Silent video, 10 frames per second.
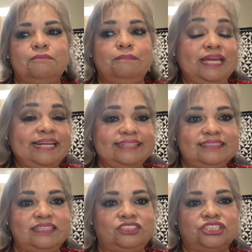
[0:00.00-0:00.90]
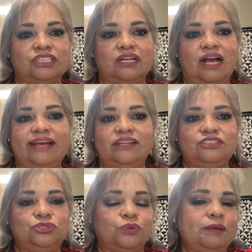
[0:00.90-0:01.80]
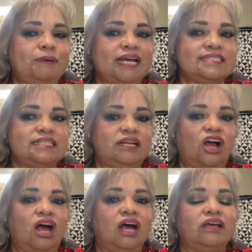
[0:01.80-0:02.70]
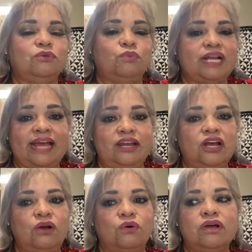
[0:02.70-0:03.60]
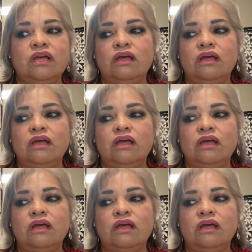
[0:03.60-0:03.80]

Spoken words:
being a teacher. I enjoy passing on what I know,